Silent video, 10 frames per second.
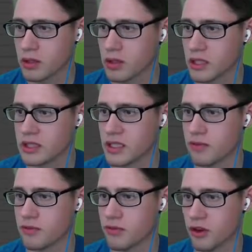Is it
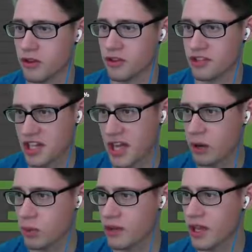farther
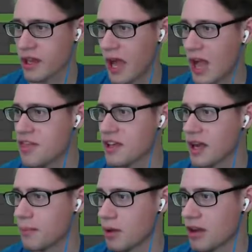down? I think
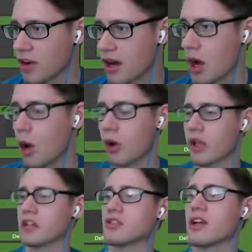I'm blind right now. Oh,
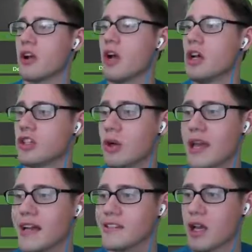okay, it's right here. So he
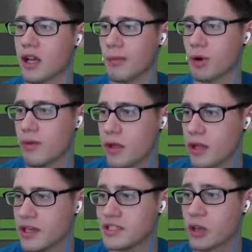has a couple
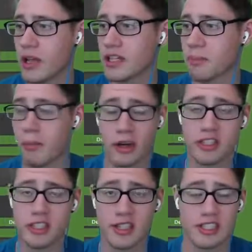abilities. So he has
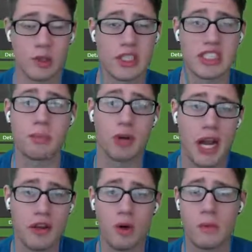Merciless, which is a
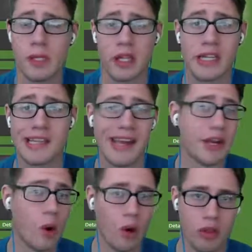brand new ability that
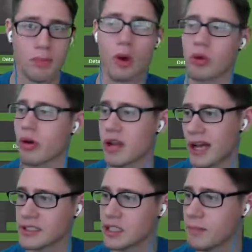no other Pokemon has.